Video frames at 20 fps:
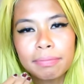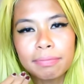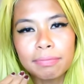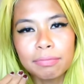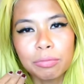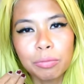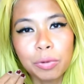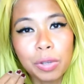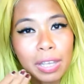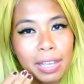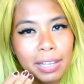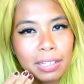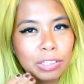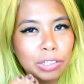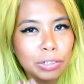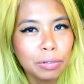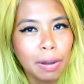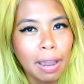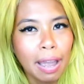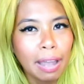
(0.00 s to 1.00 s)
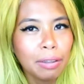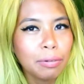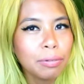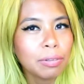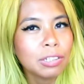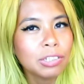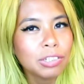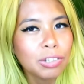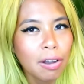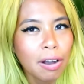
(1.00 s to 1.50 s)
we interact
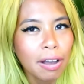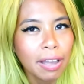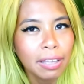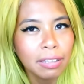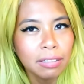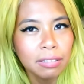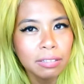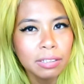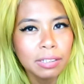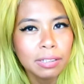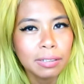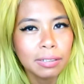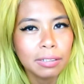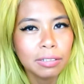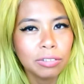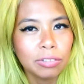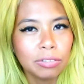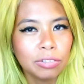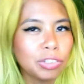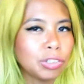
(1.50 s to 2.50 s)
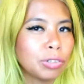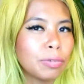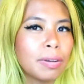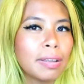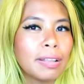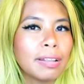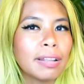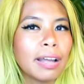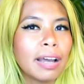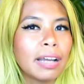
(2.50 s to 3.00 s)
with a child
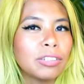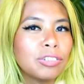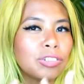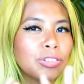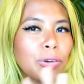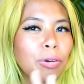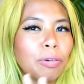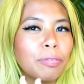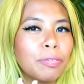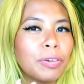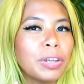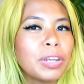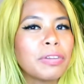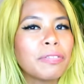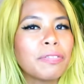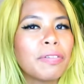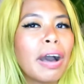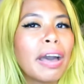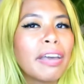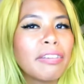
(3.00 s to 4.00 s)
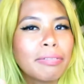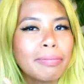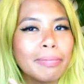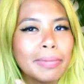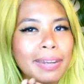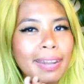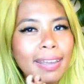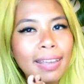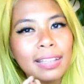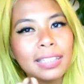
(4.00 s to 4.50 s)
during that short 3 to 5
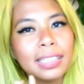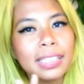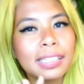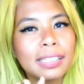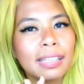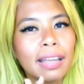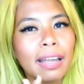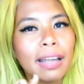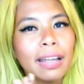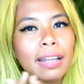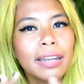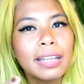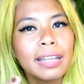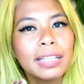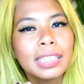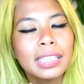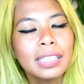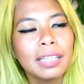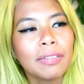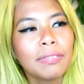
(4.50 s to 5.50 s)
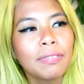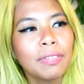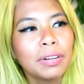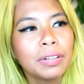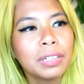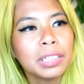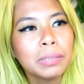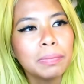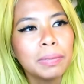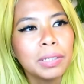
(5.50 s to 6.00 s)
minutes, and it's a
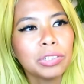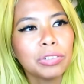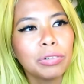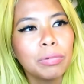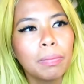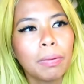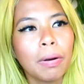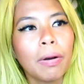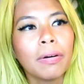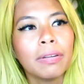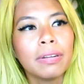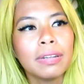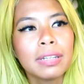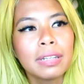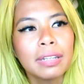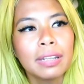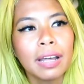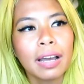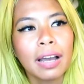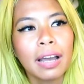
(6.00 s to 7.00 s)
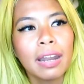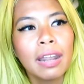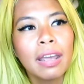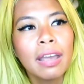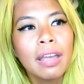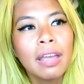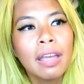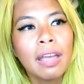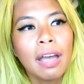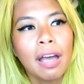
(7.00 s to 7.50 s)
very special bond that
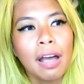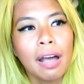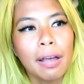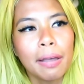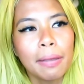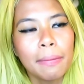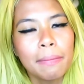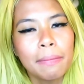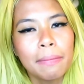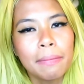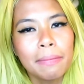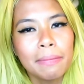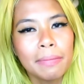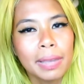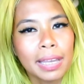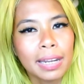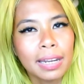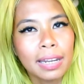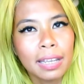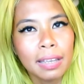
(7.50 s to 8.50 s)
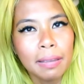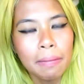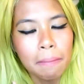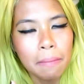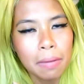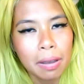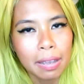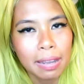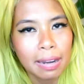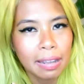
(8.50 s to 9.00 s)
many
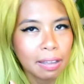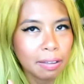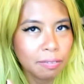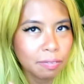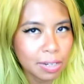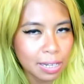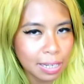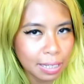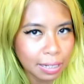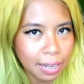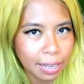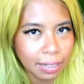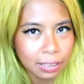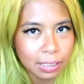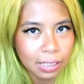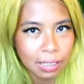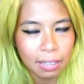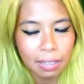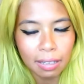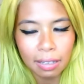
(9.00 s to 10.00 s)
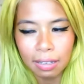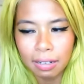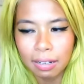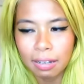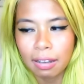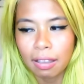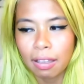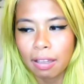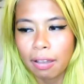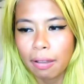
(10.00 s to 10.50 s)
might have
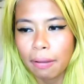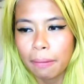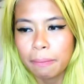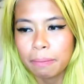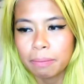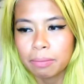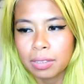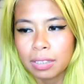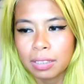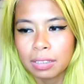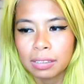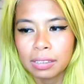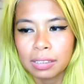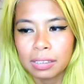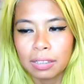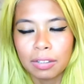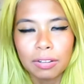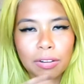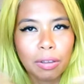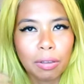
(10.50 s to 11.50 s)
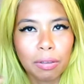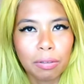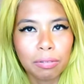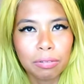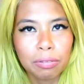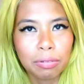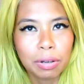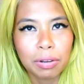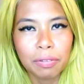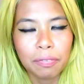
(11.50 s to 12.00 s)
neglected, because 3
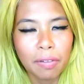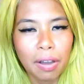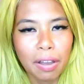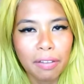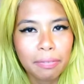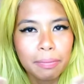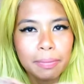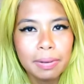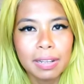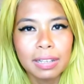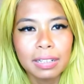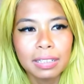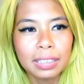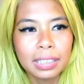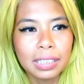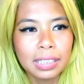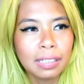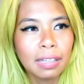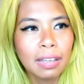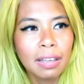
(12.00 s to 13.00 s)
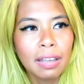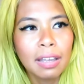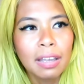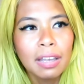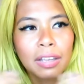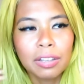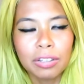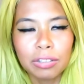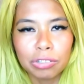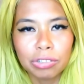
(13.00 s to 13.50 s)
to 5 minutes
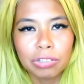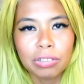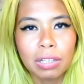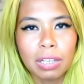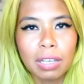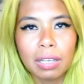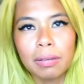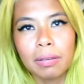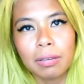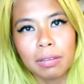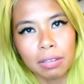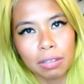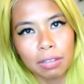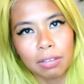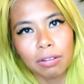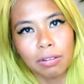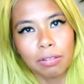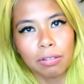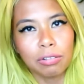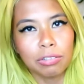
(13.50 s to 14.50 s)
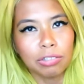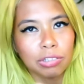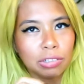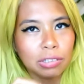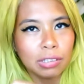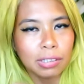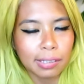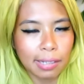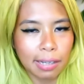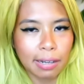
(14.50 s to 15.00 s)
usually you
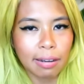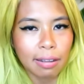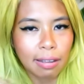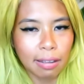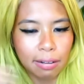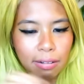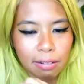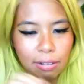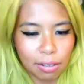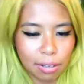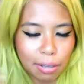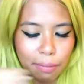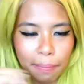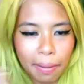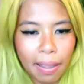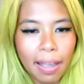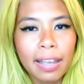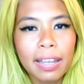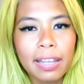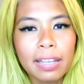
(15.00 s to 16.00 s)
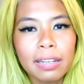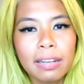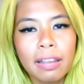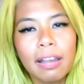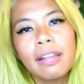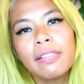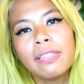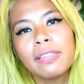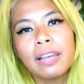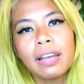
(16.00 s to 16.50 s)
just sit and you paint
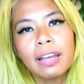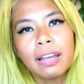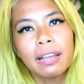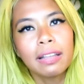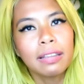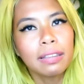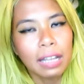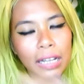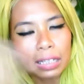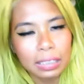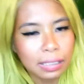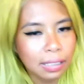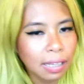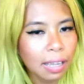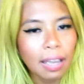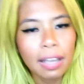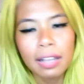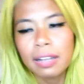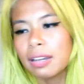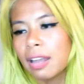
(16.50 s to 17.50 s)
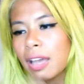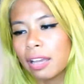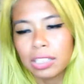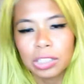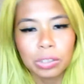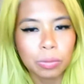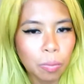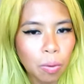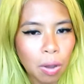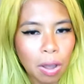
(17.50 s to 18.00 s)
and then that's it,
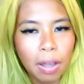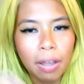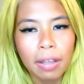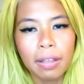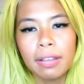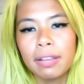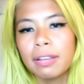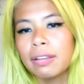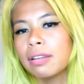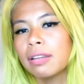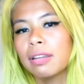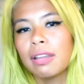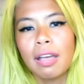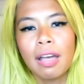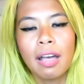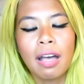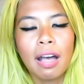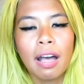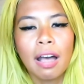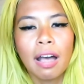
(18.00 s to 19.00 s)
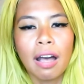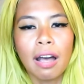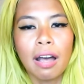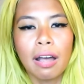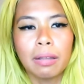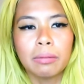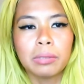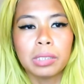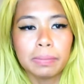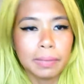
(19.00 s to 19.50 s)
next one.
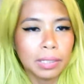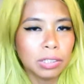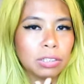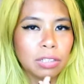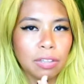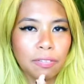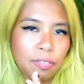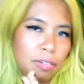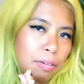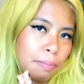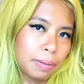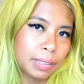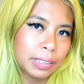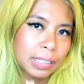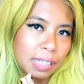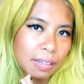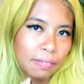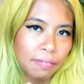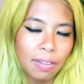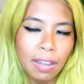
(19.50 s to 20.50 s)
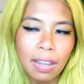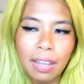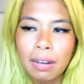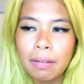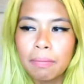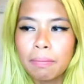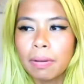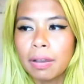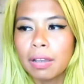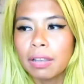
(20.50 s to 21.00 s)
Especially for a busy
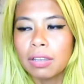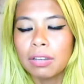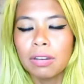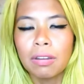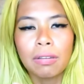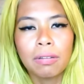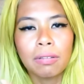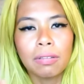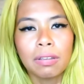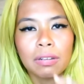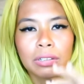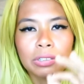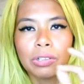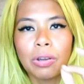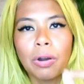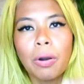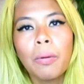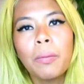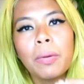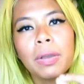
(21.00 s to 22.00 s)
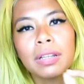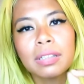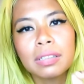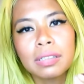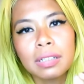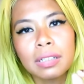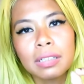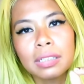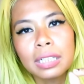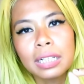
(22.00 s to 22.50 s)
event, but there's always
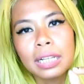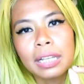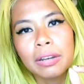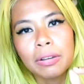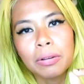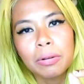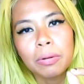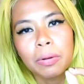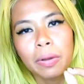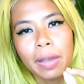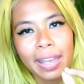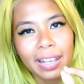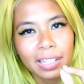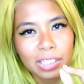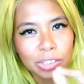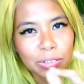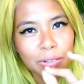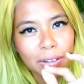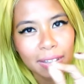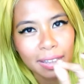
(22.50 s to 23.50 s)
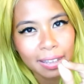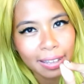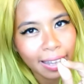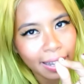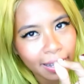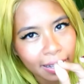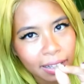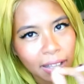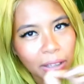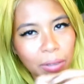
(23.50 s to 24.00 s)
this little extra
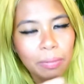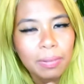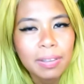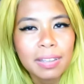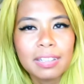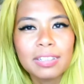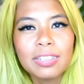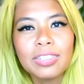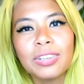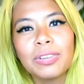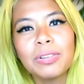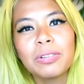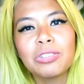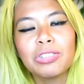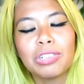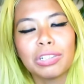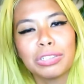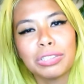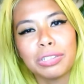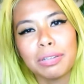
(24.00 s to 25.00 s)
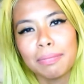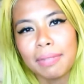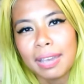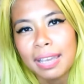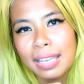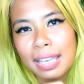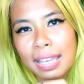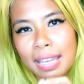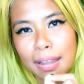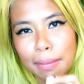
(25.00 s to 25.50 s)
thing that we can do just to
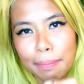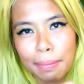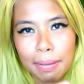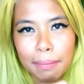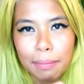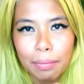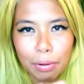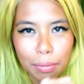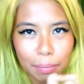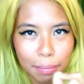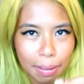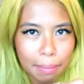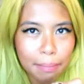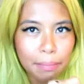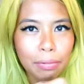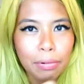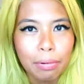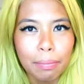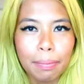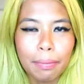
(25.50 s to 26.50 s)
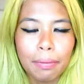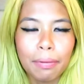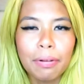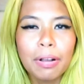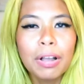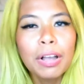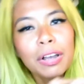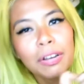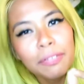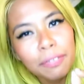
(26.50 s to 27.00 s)
make it a bit more
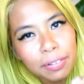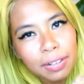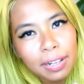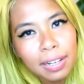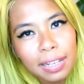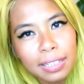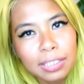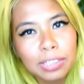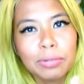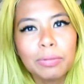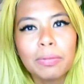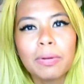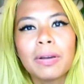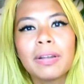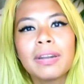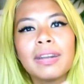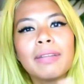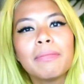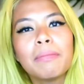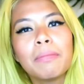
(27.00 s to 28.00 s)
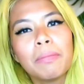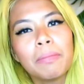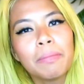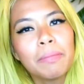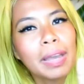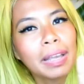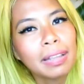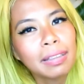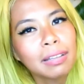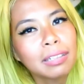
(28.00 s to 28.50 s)
memorable for the little one and
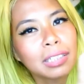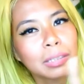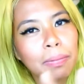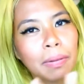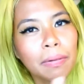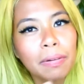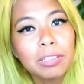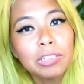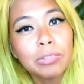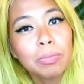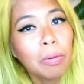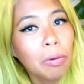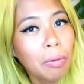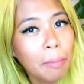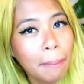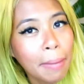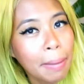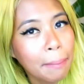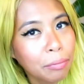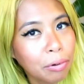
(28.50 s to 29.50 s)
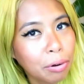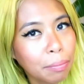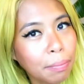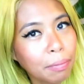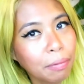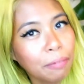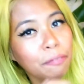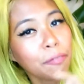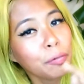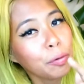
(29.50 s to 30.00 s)
make the experience more
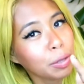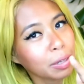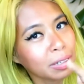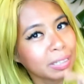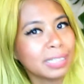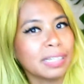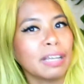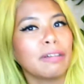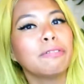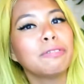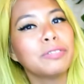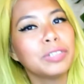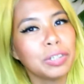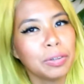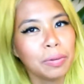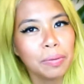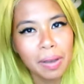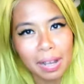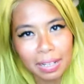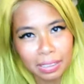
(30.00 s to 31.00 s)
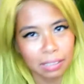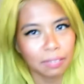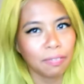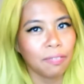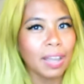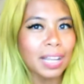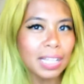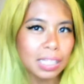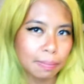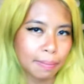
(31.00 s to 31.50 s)
memorable for yourself too as a
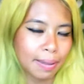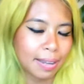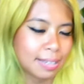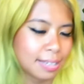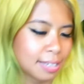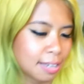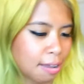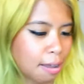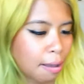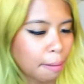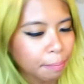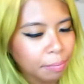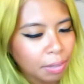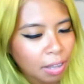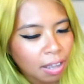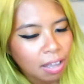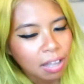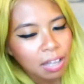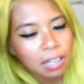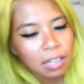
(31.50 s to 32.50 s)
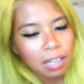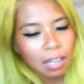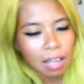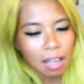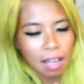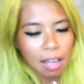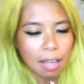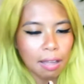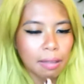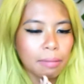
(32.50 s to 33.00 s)
face painter.
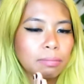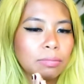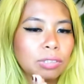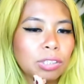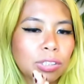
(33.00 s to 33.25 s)
For